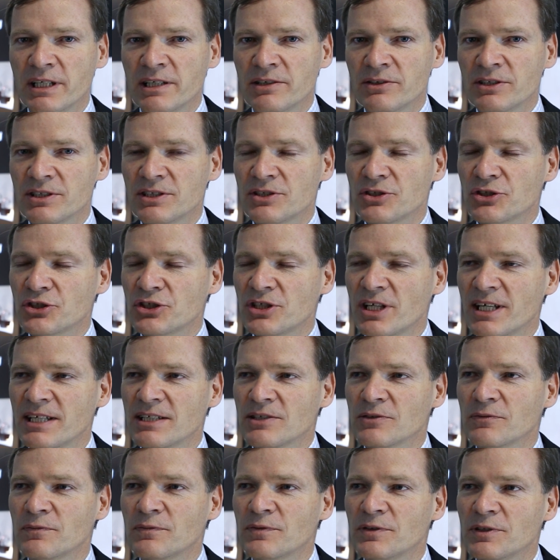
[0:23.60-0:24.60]
here at the
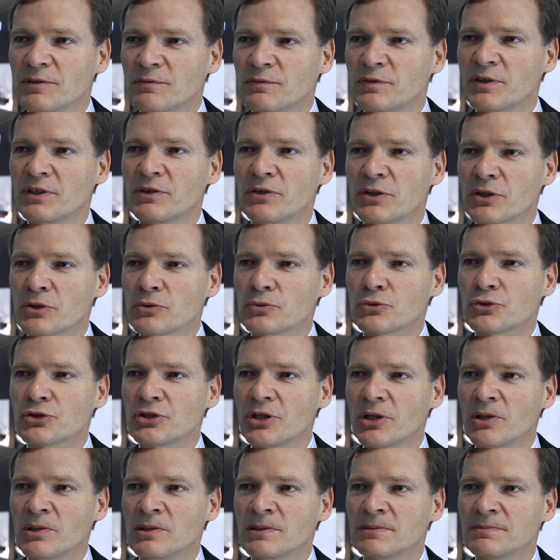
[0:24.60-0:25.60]
stand of Frederique
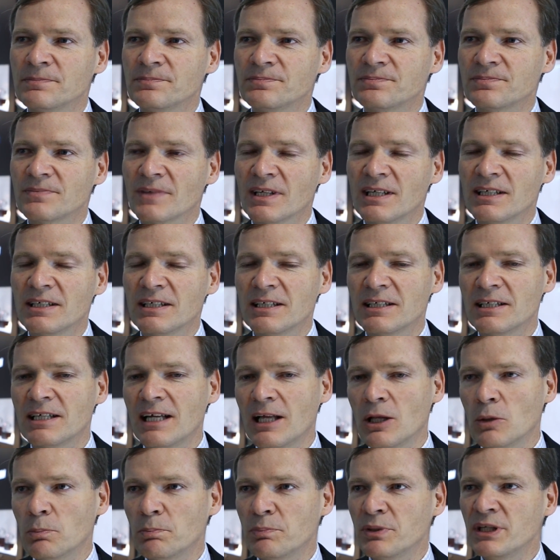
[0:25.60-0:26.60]
Constant,
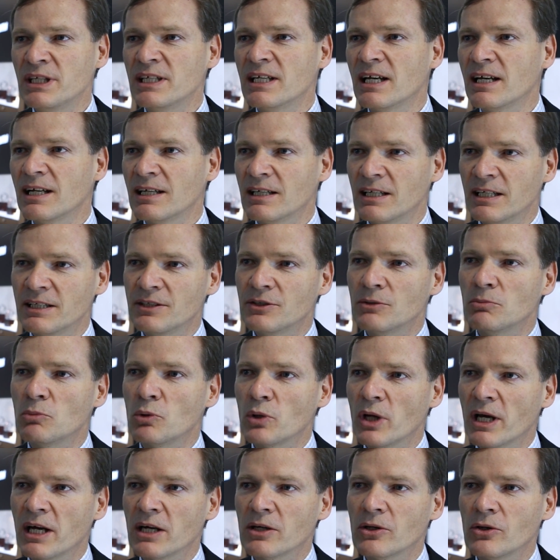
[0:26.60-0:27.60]
Alpina and the
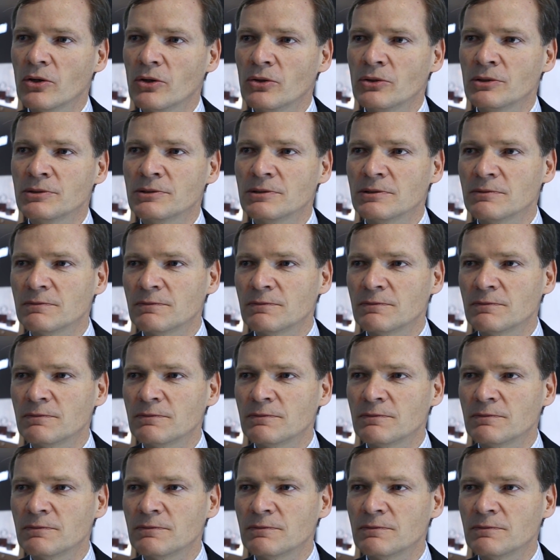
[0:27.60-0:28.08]
Monaco.